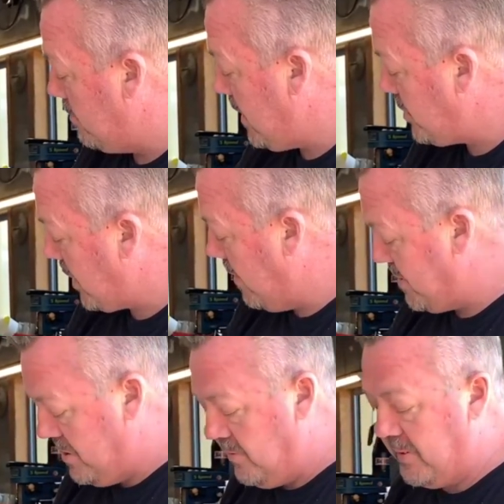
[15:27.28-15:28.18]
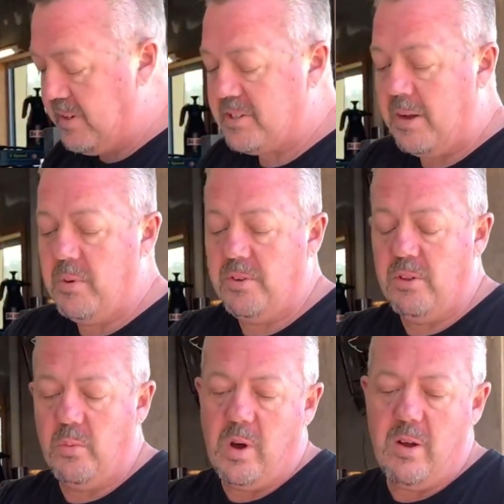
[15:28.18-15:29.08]
dash cam itself, it does come with all
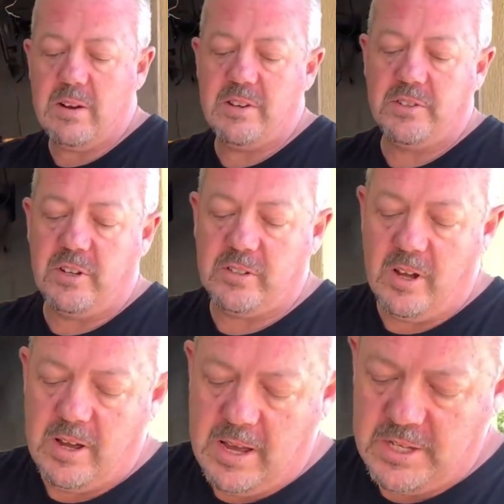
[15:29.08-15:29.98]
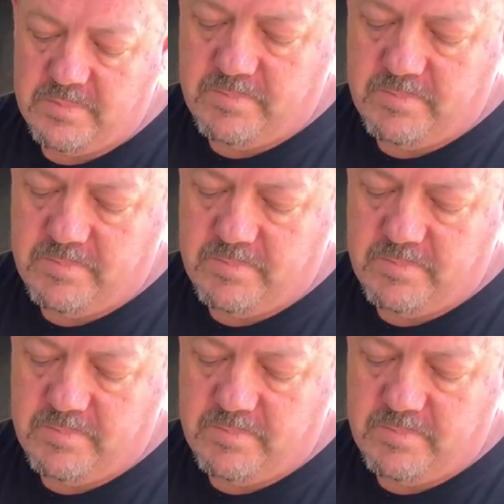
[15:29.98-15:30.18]
the wiring. So it's got a